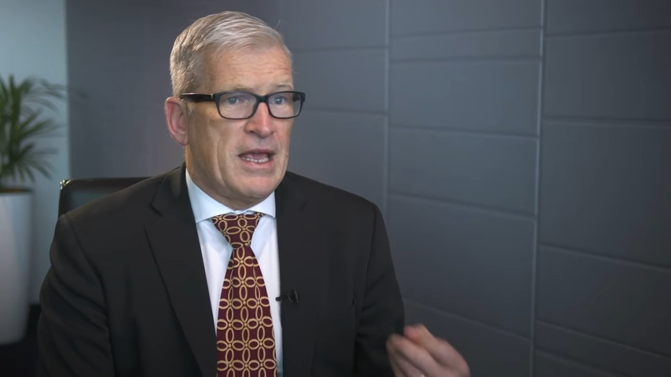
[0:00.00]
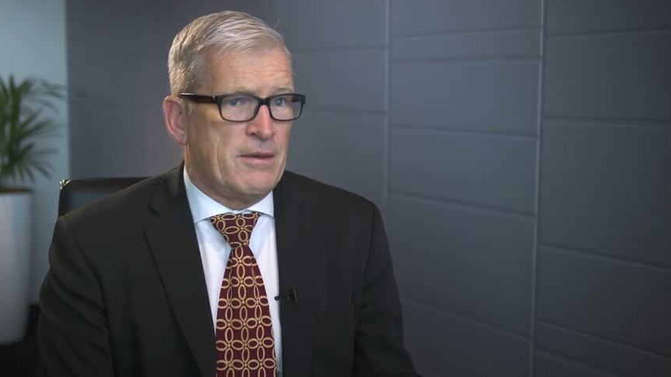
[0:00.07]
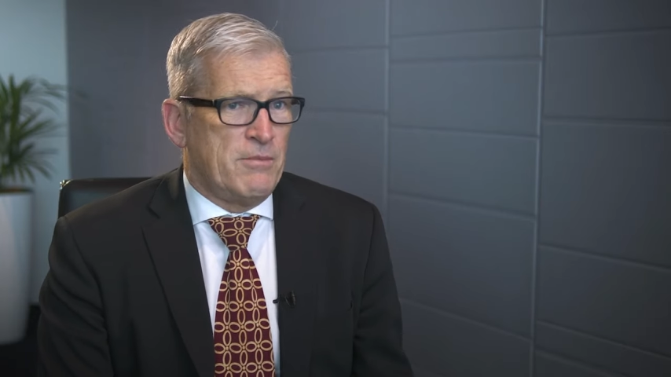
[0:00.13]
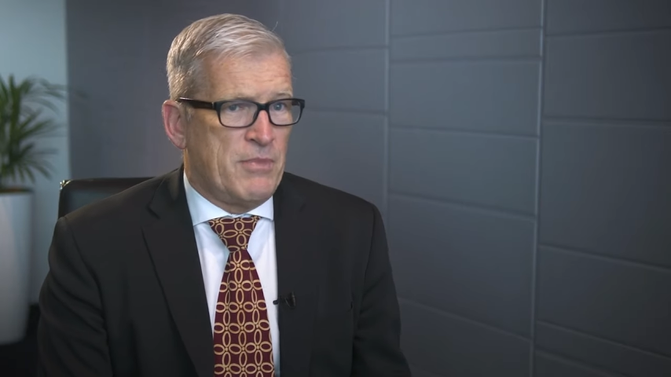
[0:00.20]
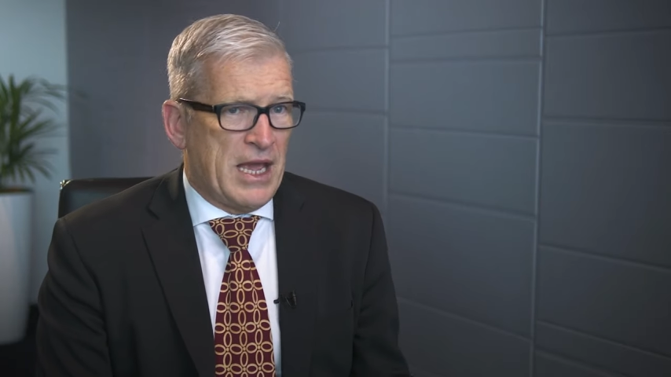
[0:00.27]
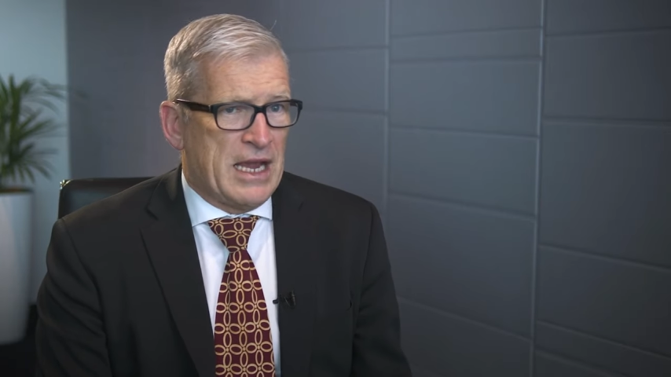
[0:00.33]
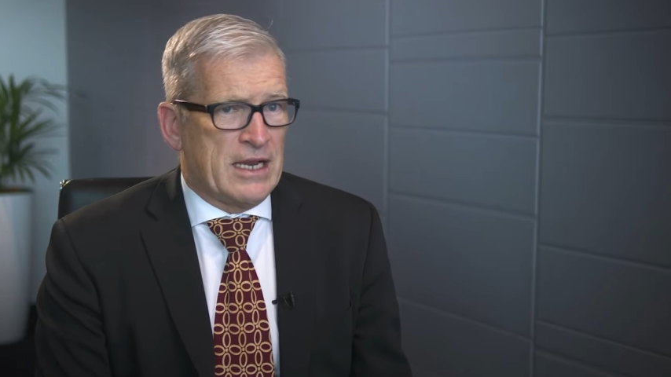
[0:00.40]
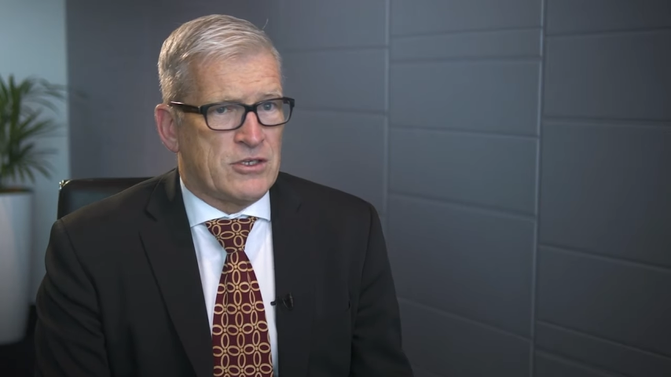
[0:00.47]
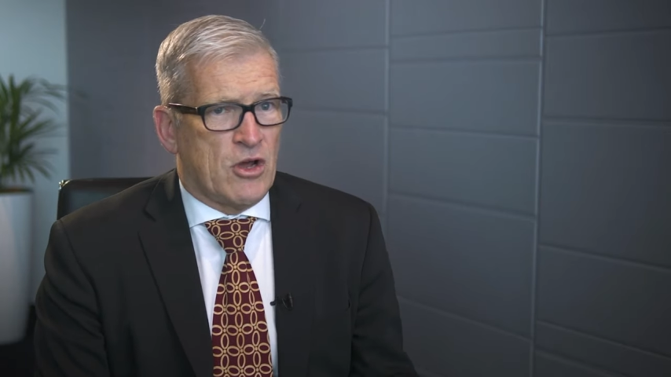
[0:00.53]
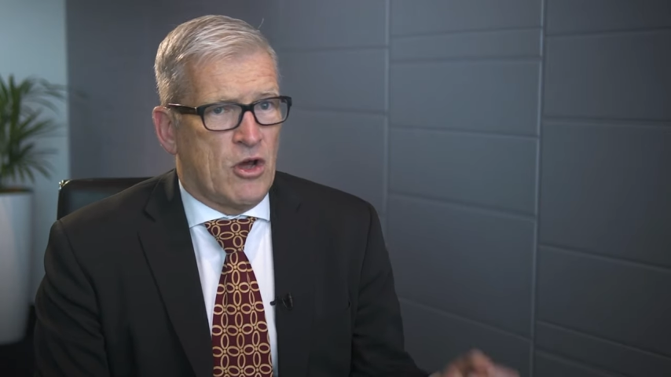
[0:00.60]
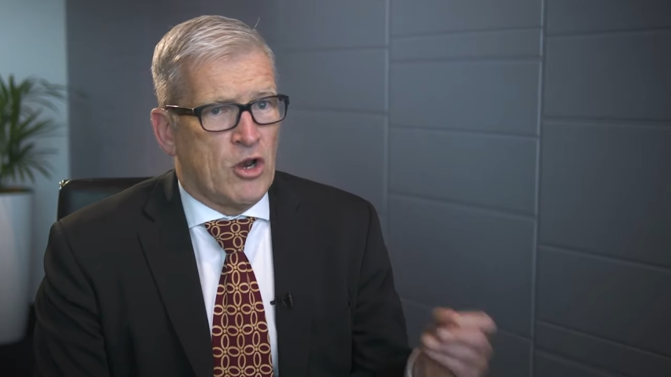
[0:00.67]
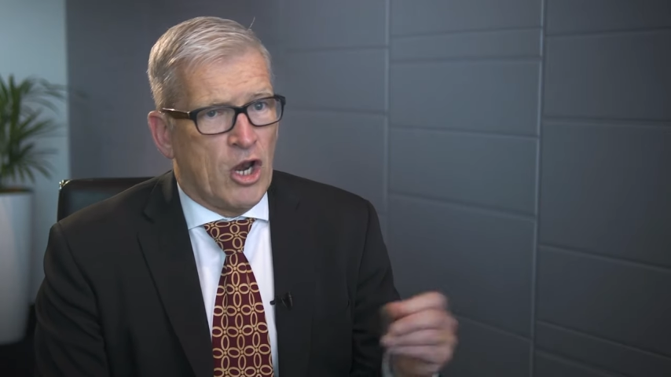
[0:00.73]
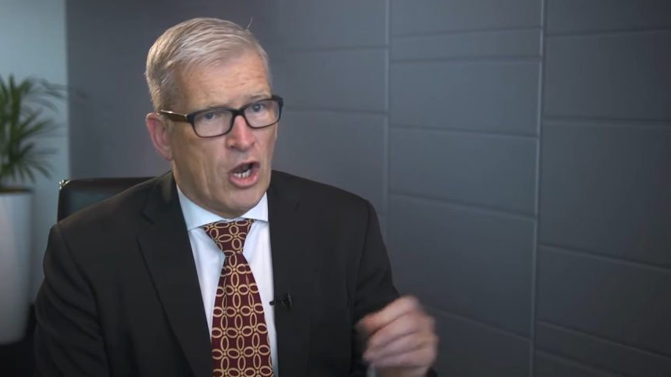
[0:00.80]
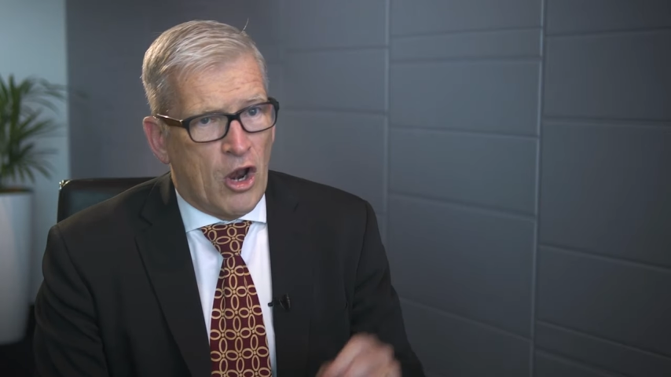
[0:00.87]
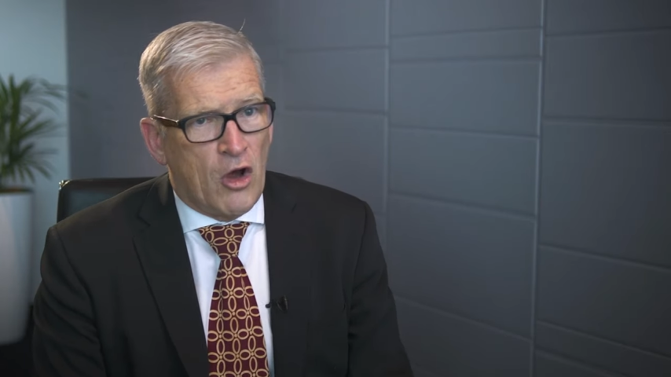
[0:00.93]
impact
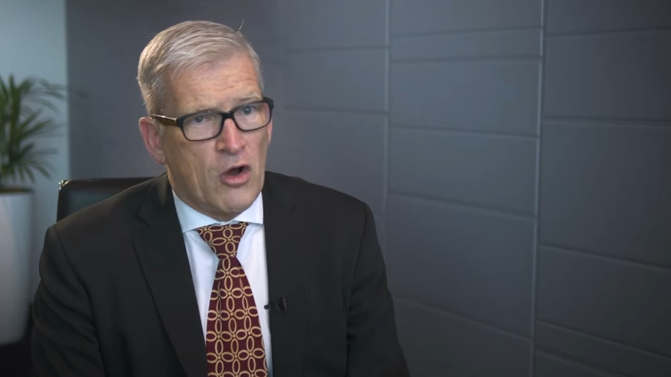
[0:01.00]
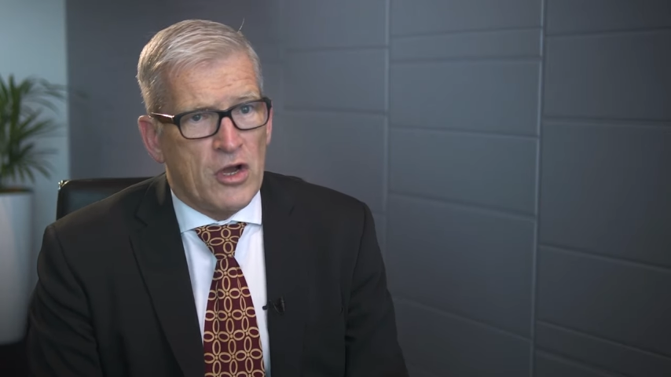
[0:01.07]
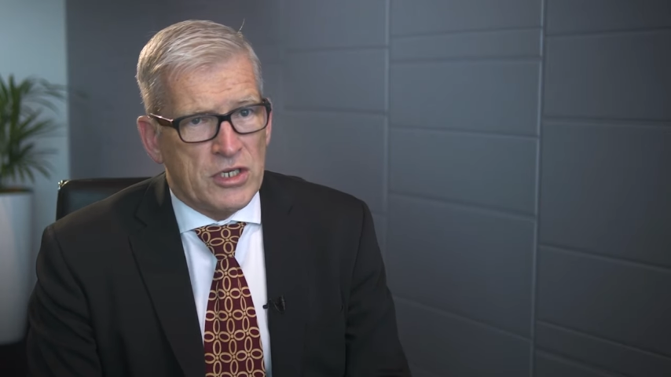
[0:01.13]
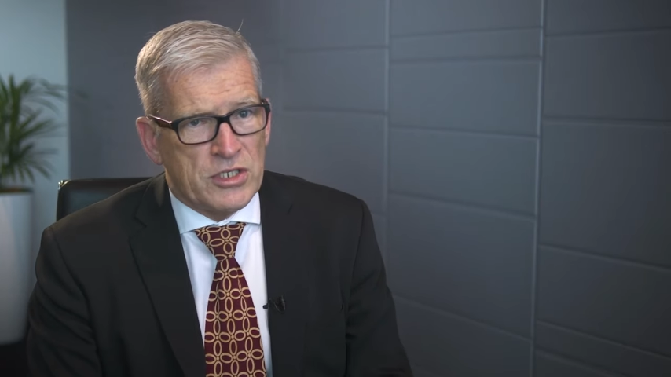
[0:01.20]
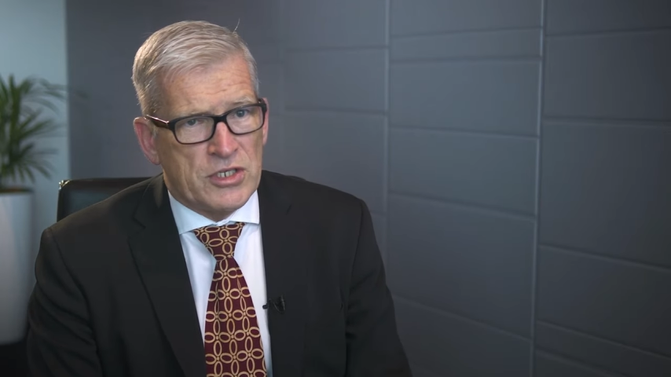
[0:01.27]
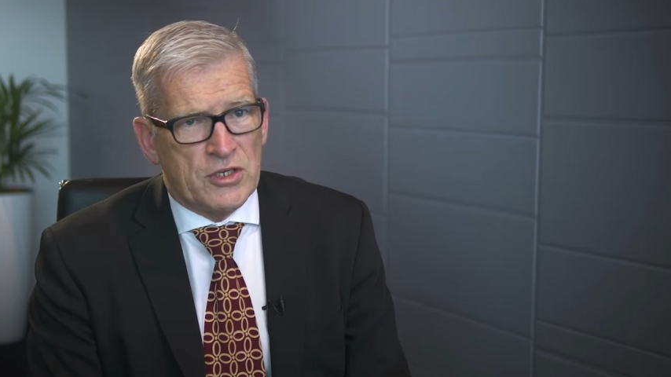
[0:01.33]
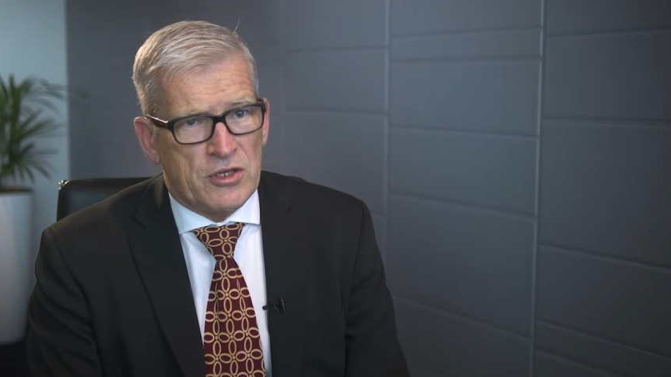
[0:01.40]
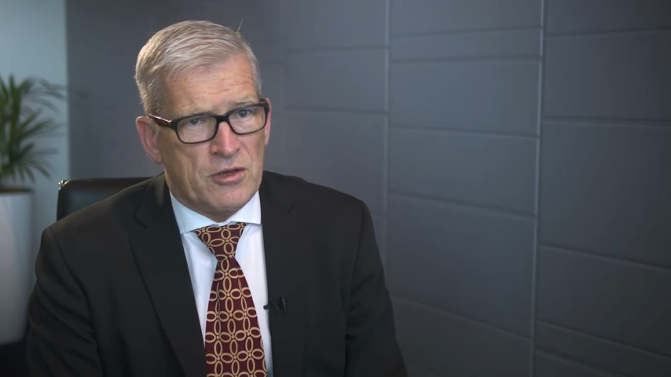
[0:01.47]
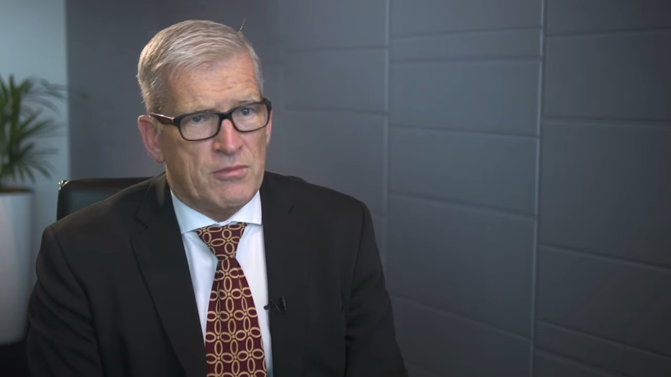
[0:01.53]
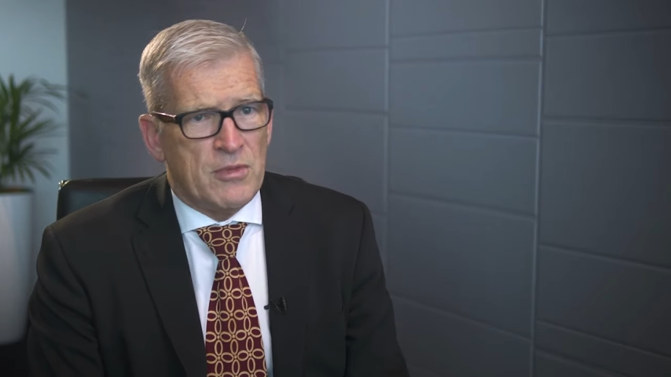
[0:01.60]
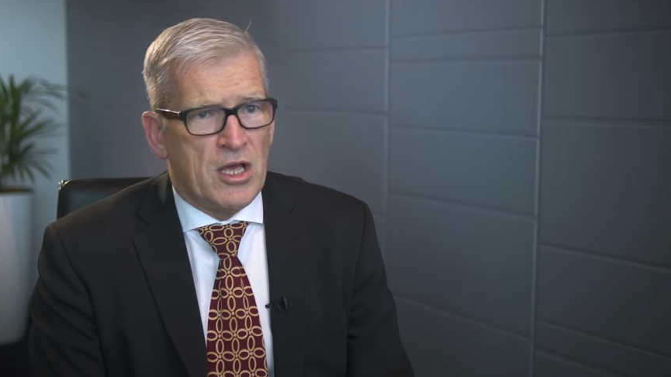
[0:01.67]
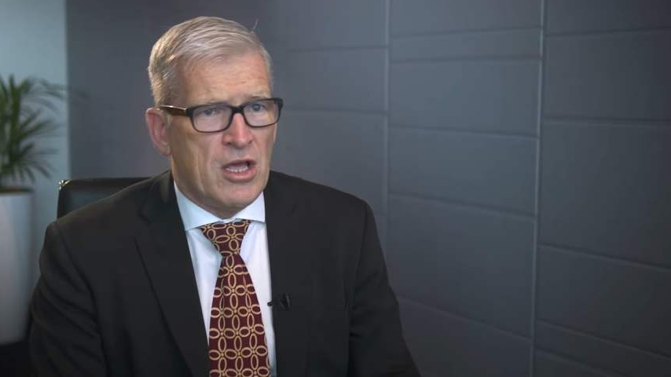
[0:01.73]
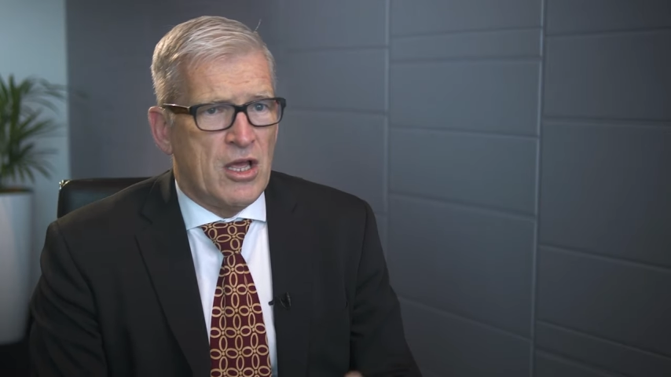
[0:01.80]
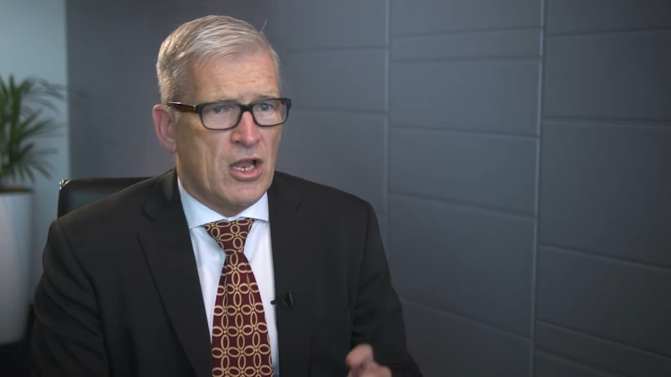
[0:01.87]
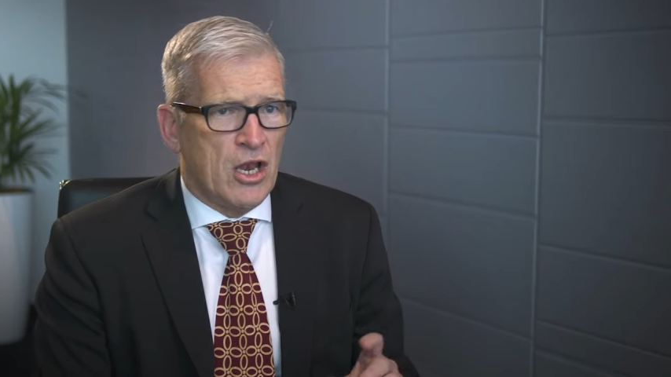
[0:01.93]
on longer term